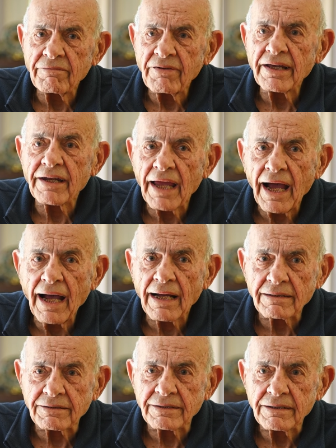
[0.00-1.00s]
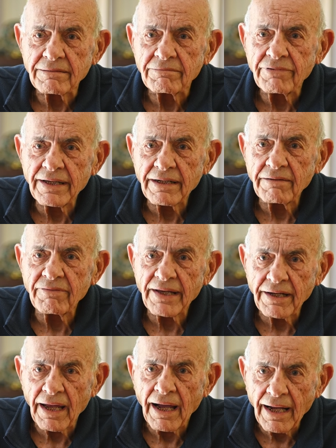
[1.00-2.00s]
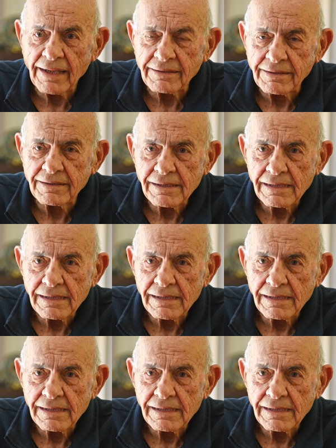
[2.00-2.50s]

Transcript: very hard, very, very hard.